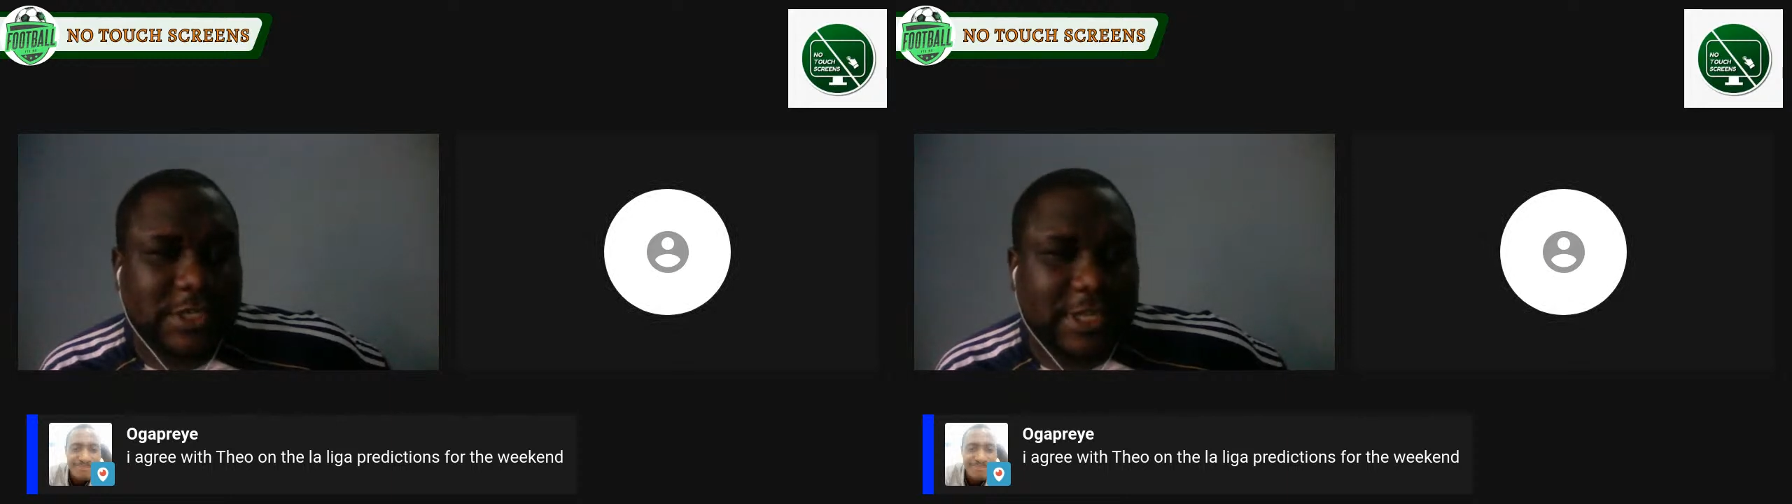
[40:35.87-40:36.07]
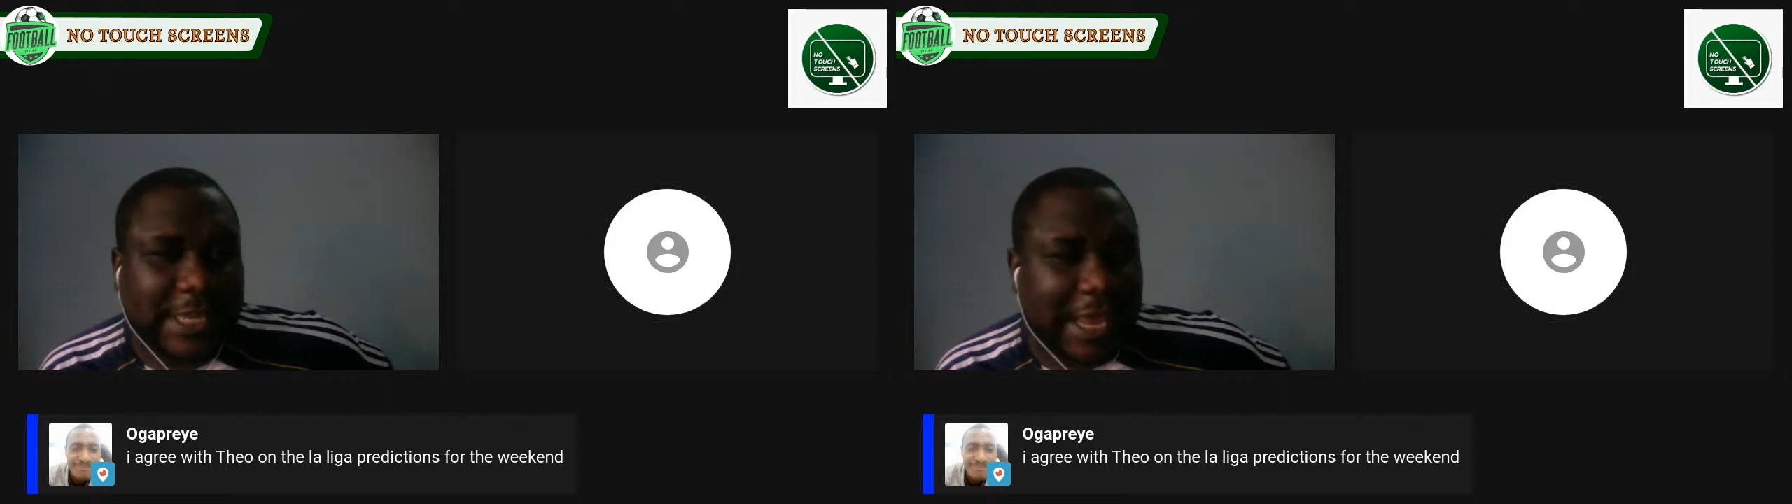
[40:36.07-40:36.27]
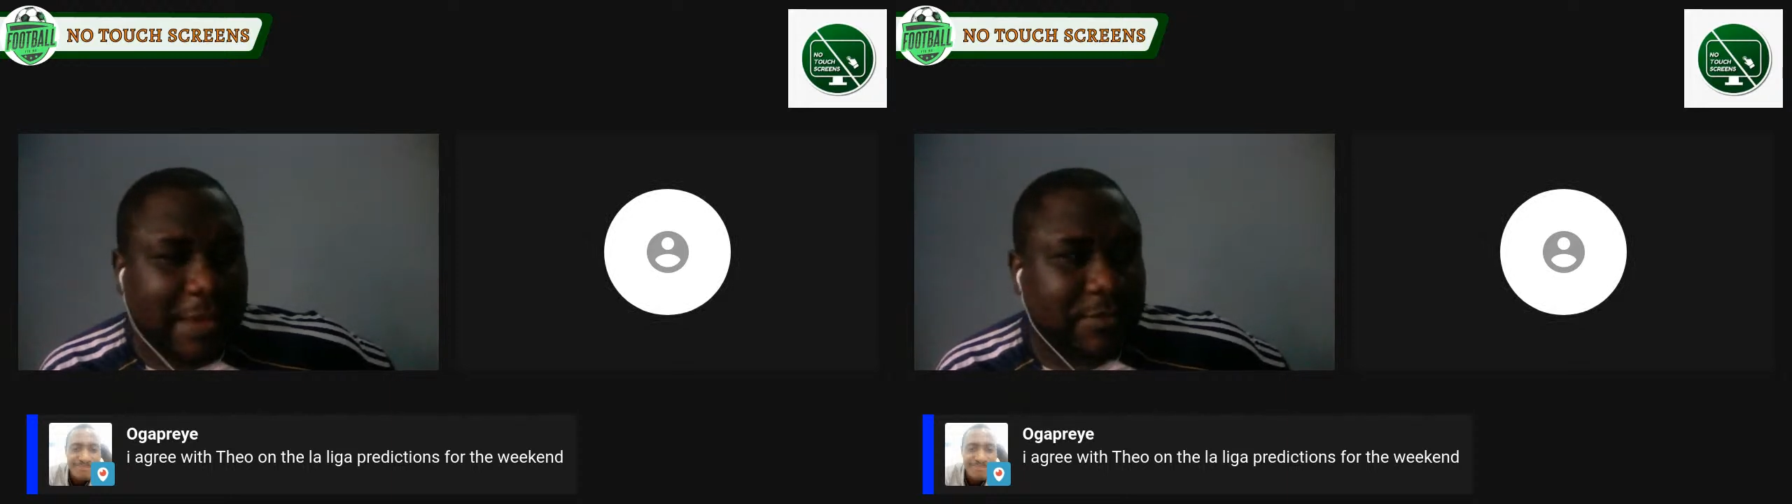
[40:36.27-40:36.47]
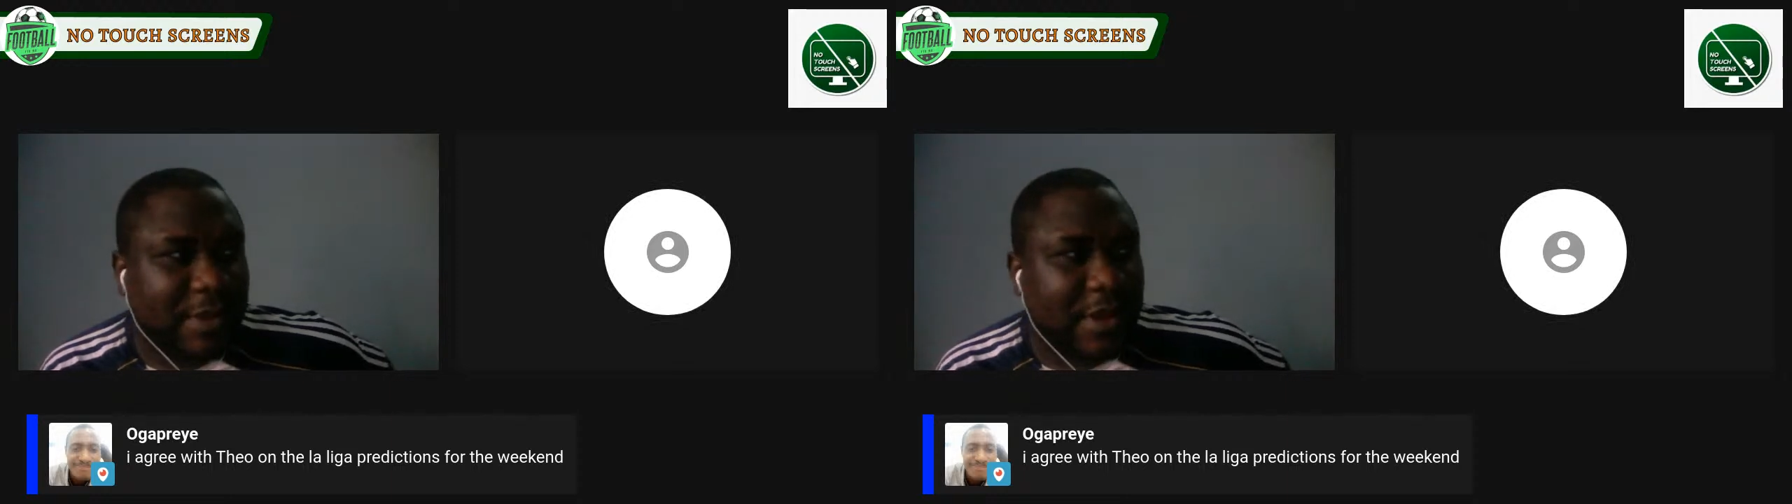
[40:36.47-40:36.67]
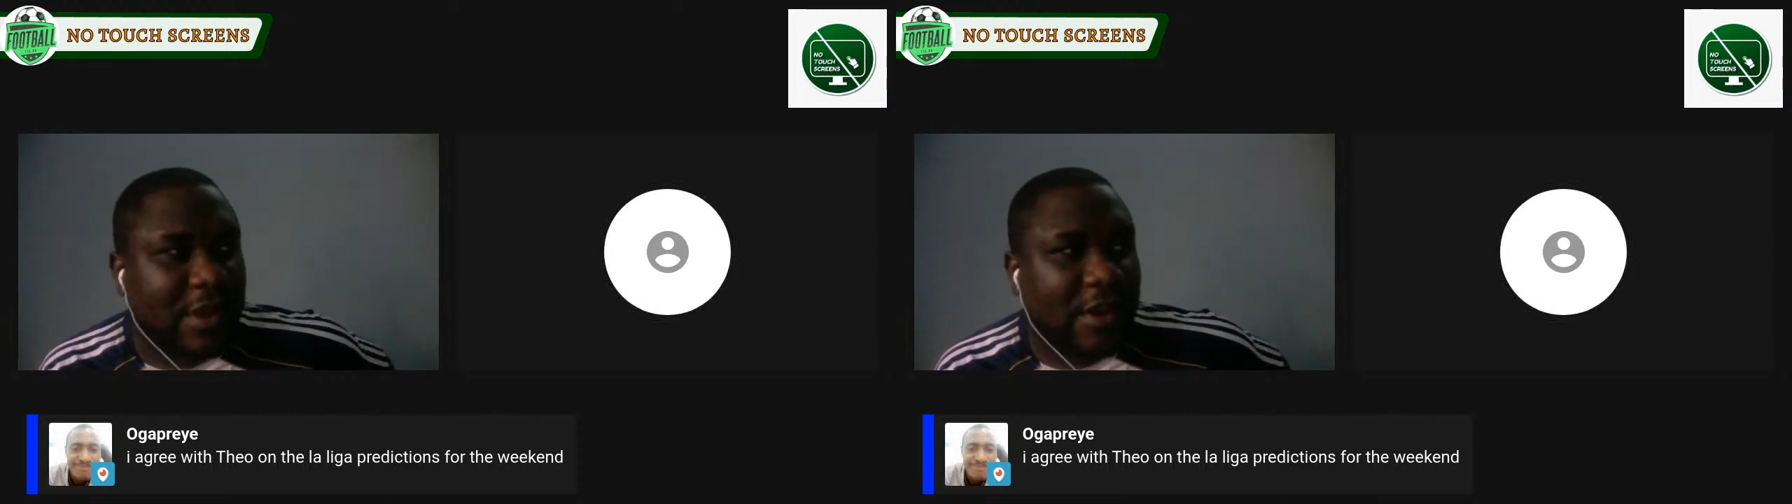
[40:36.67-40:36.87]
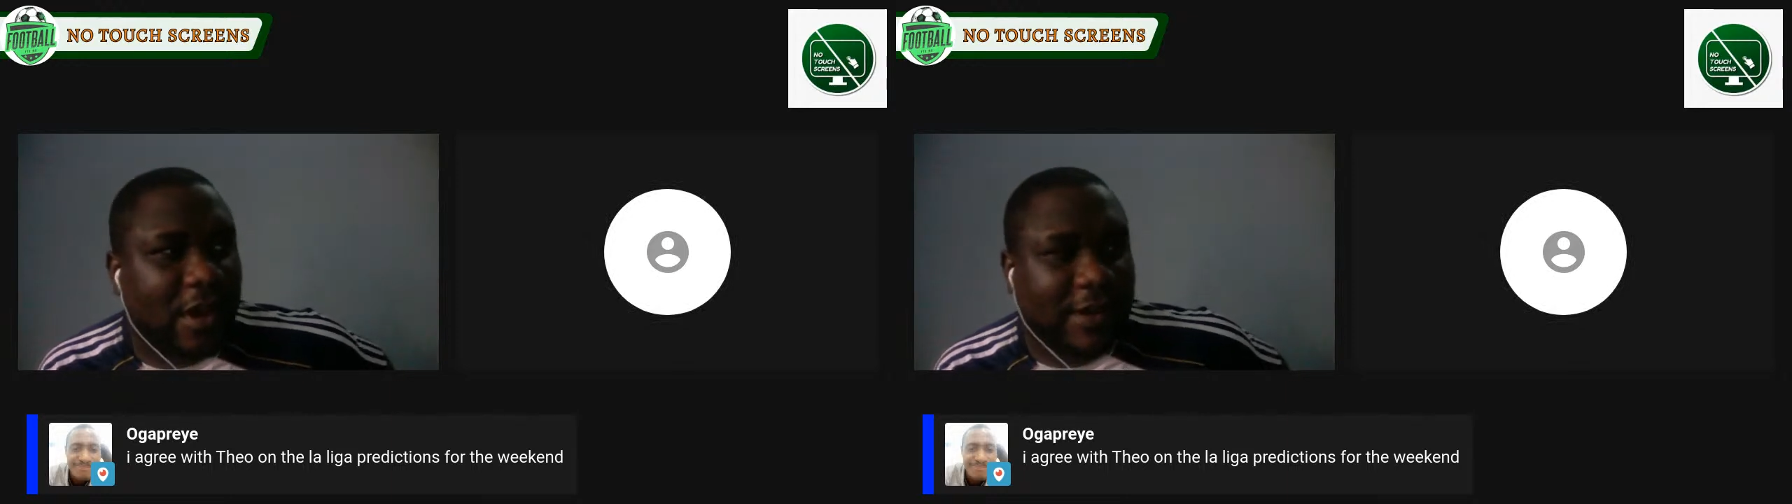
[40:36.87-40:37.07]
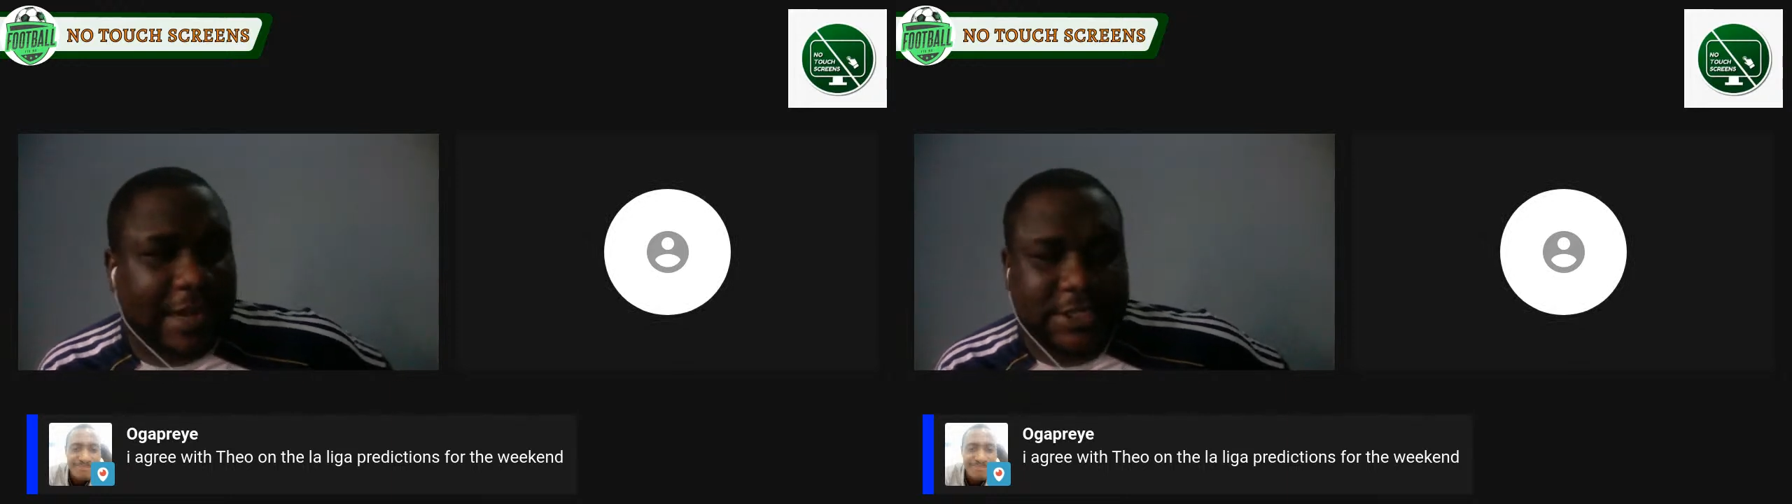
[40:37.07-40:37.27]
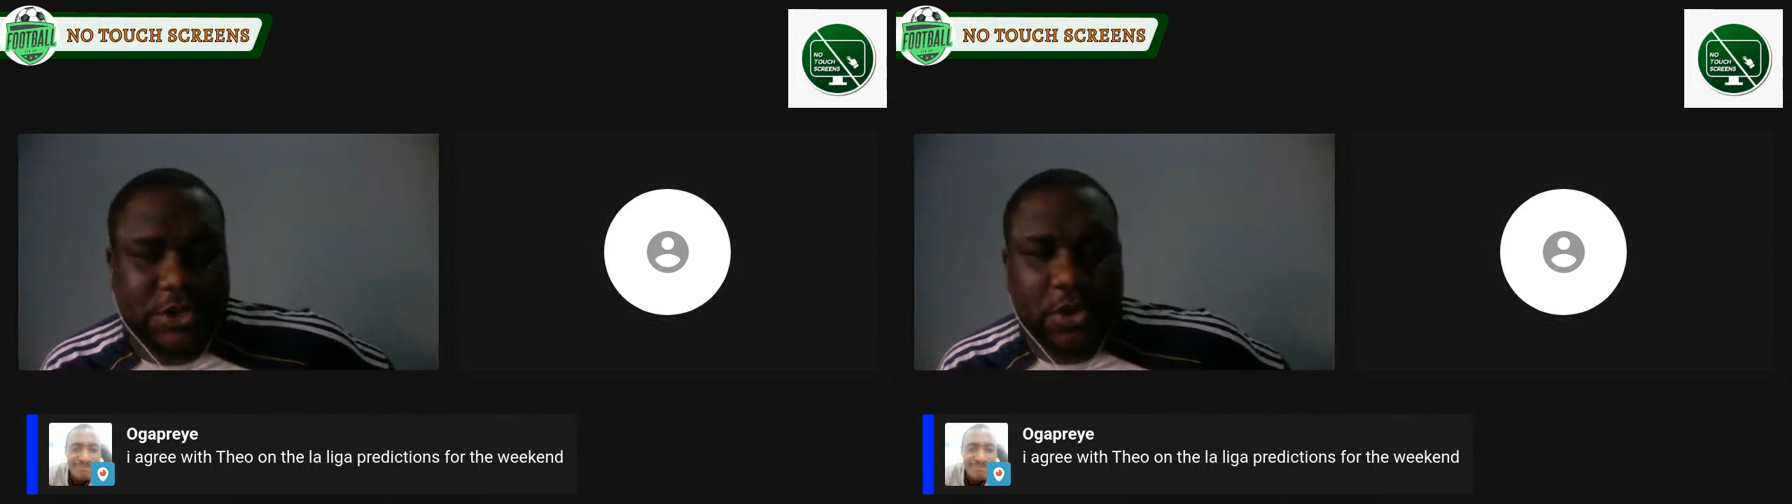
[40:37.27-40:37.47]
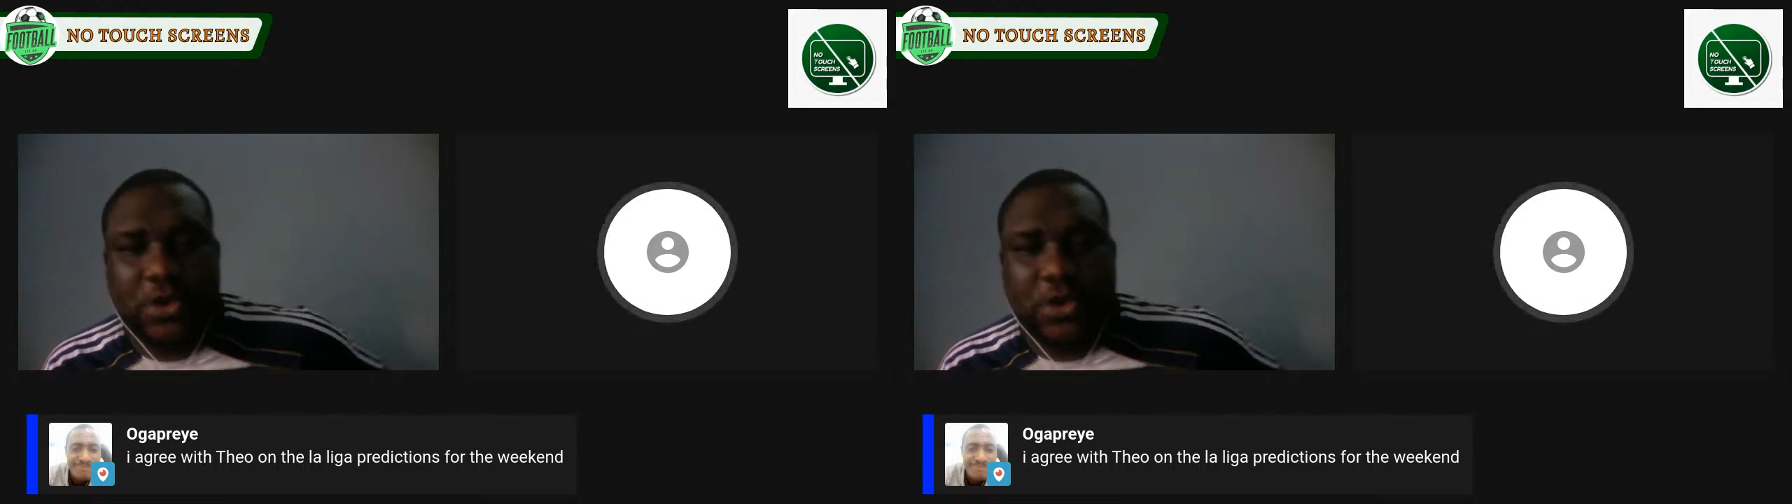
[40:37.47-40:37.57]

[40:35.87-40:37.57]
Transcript: the games. All right, Tio.